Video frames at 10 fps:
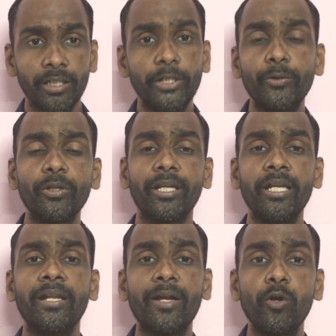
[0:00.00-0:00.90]
due to the
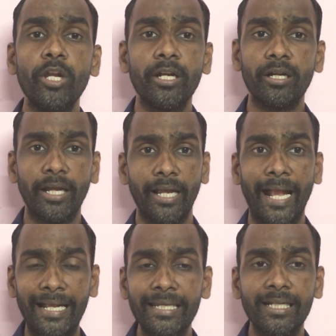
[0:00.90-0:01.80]
irregular
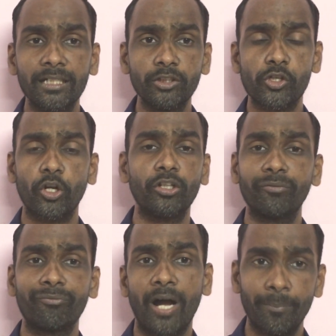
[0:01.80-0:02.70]
agriculture or the
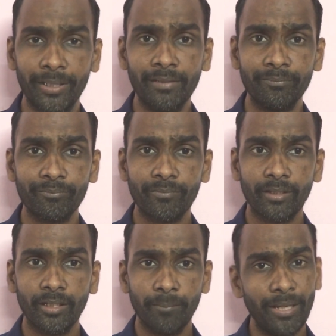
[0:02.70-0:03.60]
farming.
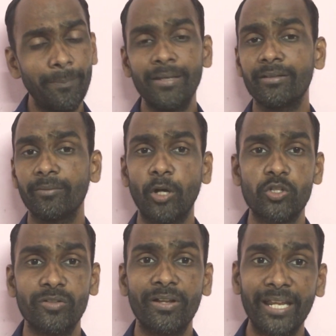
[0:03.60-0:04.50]
Maybe
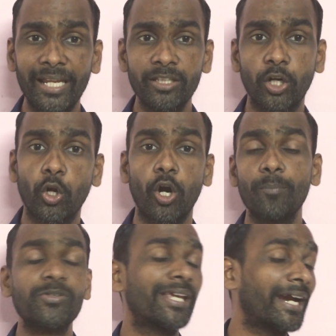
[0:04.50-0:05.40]
because of the rain, the
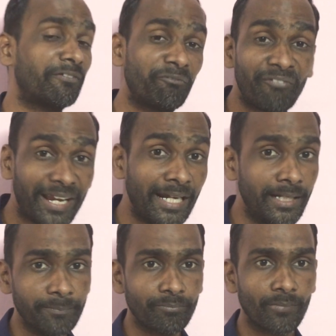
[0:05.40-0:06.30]
crops get
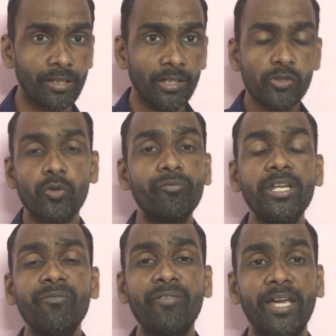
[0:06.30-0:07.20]
failed. So
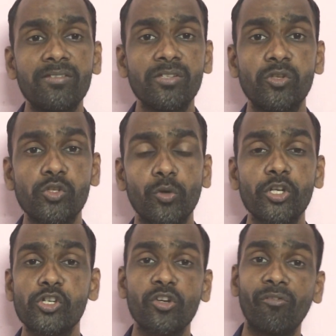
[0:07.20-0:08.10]
we face a
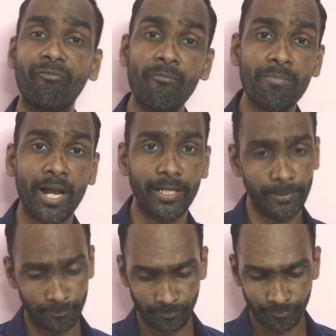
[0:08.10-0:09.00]
situation of famine.